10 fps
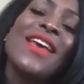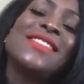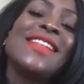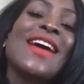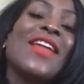Okay. See,
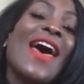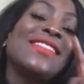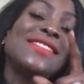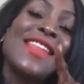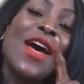
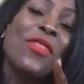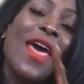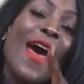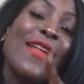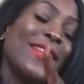now
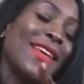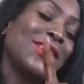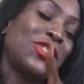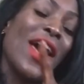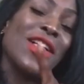that is
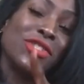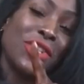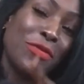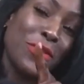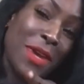challenging
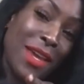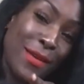for me.